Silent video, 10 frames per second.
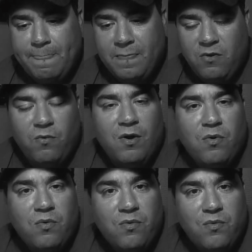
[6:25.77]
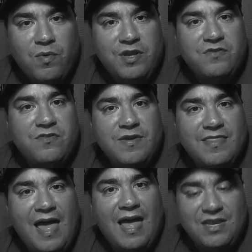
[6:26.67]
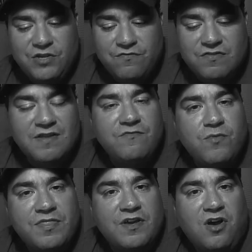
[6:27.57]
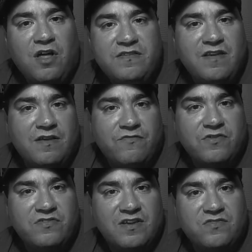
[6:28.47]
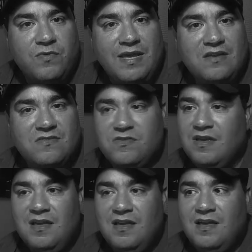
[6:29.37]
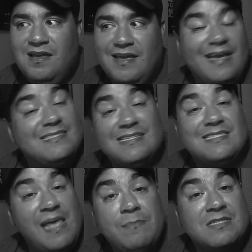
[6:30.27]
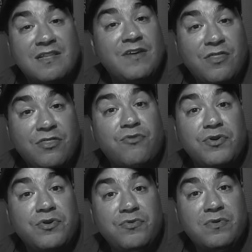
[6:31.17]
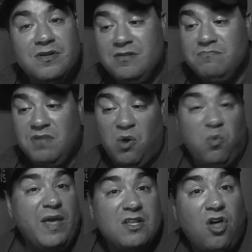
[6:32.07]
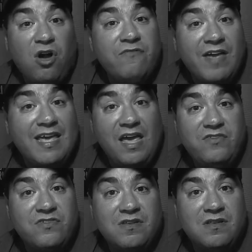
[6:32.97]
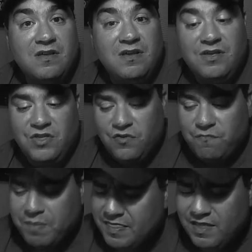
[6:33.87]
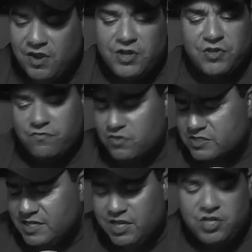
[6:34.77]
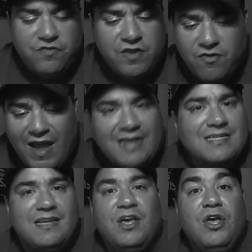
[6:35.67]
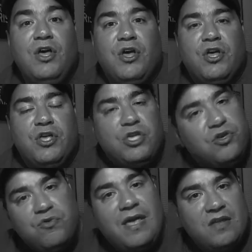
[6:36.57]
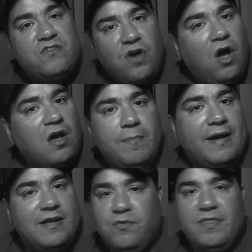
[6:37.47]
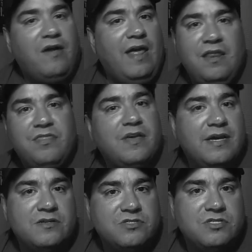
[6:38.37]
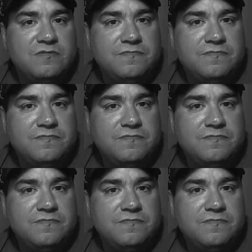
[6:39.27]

Well, when you're doing that, you've lived with the content for 6 weeks. It's the same as living through a week-long vacation. You've been there, you've looked at it, you've interacted. You can talk about it without anything else.